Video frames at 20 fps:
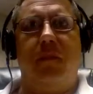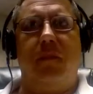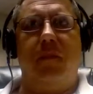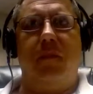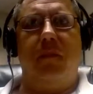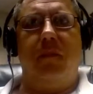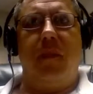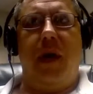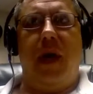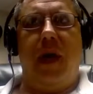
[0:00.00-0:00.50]

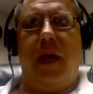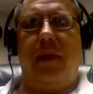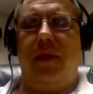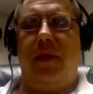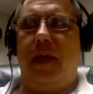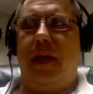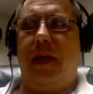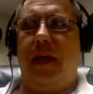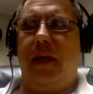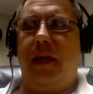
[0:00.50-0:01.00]
I think
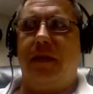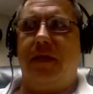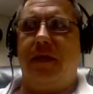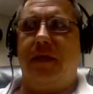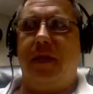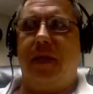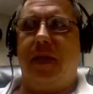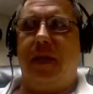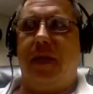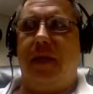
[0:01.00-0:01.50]
at
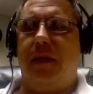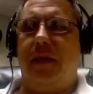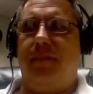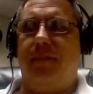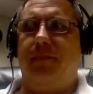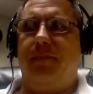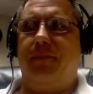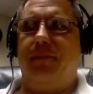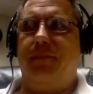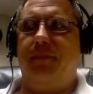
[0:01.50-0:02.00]

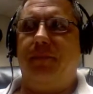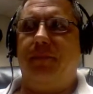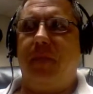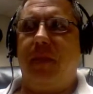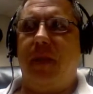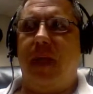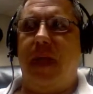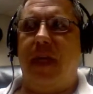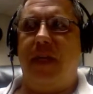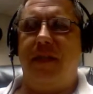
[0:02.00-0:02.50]

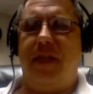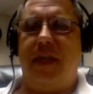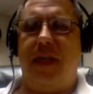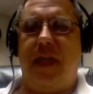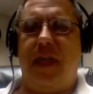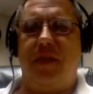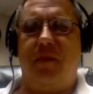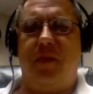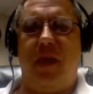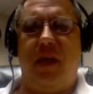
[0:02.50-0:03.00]

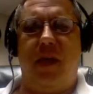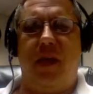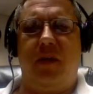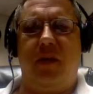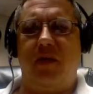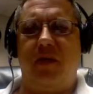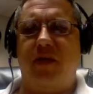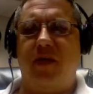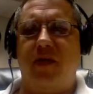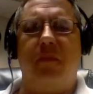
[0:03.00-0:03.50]
NTSB or
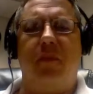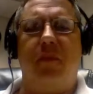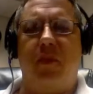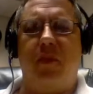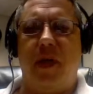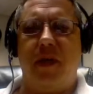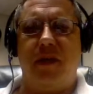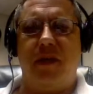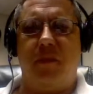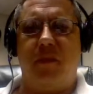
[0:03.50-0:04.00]
some
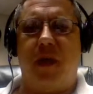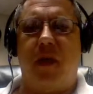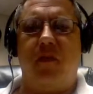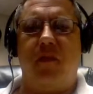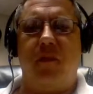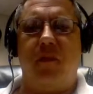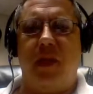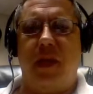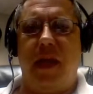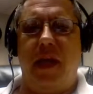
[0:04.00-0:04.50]

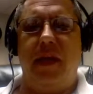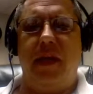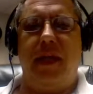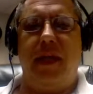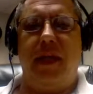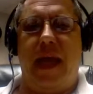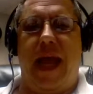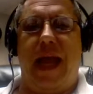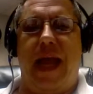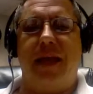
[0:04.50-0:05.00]
government entity
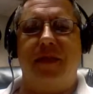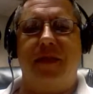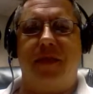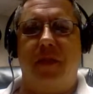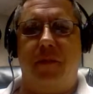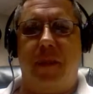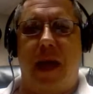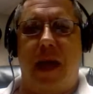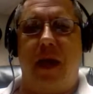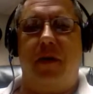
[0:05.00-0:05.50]
has the
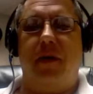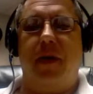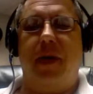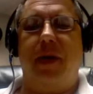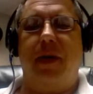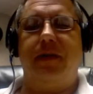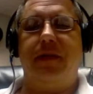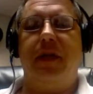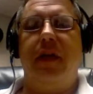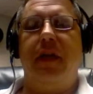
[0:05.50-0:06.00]

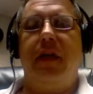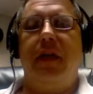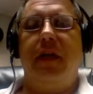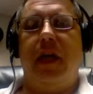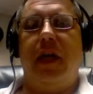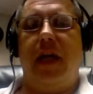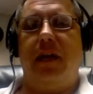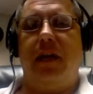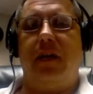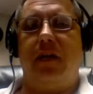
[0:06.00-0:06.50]
batteries
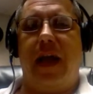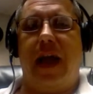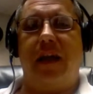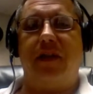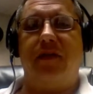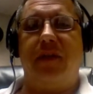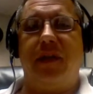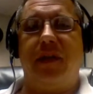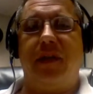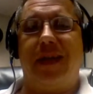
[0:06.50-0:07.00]
and are actually
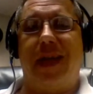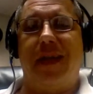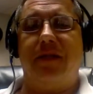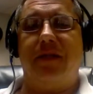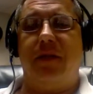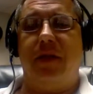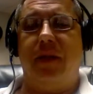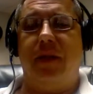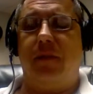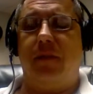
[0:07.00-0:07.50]
testing
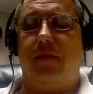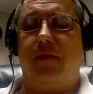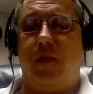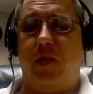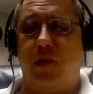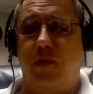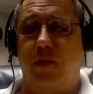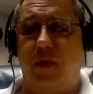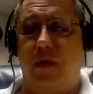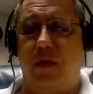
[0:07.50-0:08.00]
them
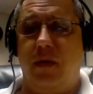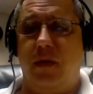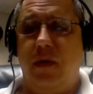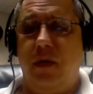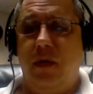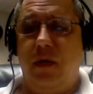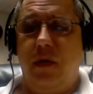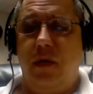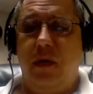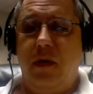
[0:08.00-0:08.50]
further.
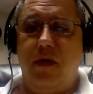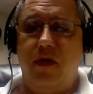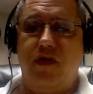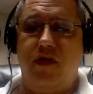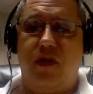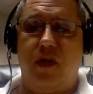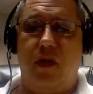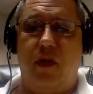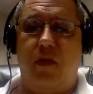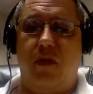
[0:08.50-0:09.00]

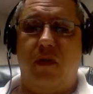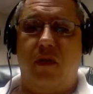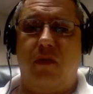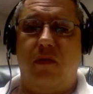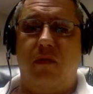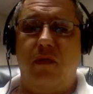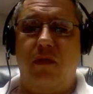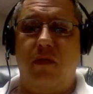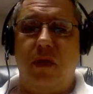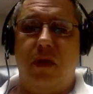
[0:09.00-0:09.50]
So
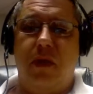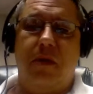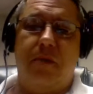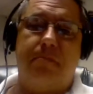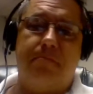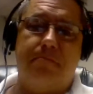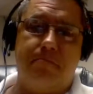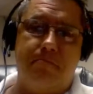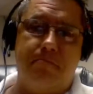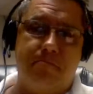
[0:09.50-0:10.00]

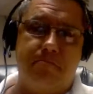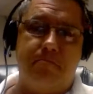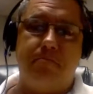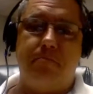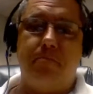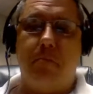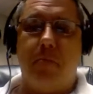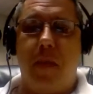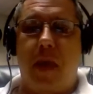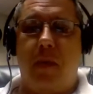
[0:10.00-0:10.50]

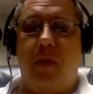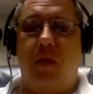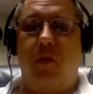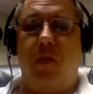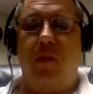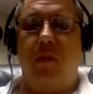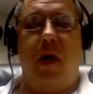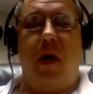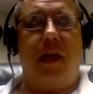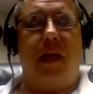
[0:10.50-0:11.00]
maybe we
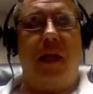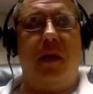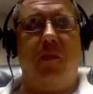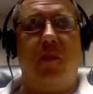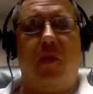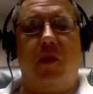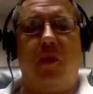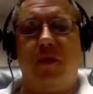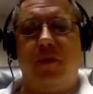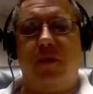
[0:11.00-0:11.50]
might get a more
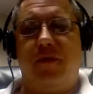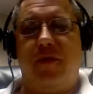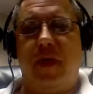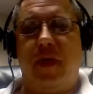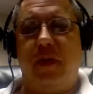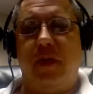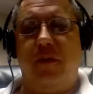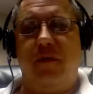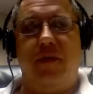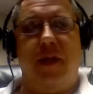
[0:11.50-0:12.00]

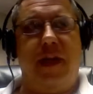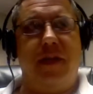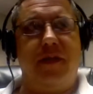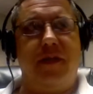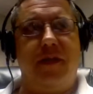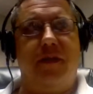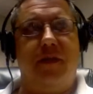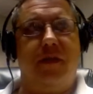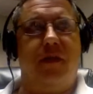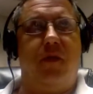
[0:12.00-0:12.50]
definitive answer
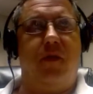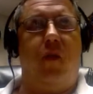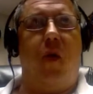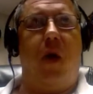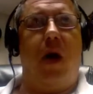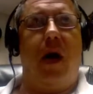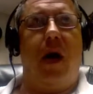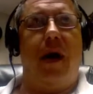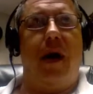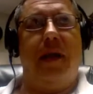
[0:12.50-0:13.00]
as to
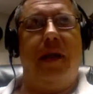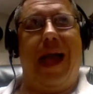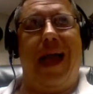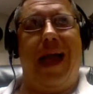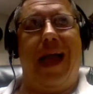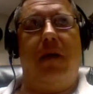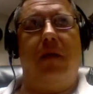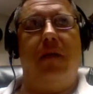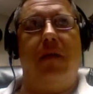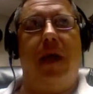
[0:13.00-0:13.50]
why and
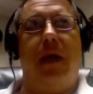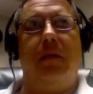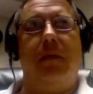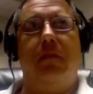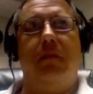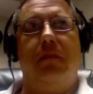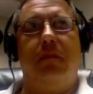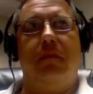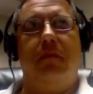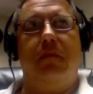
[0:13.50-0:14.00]
how that
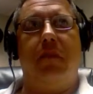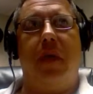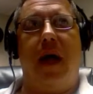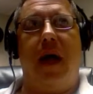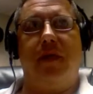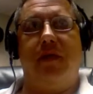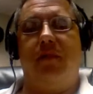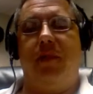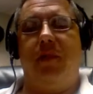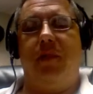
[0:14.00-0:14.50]

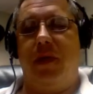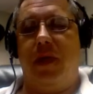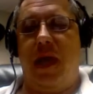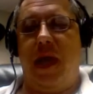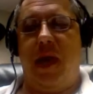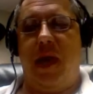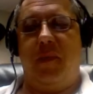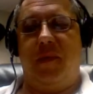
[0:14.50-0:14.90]
possibly could have happened.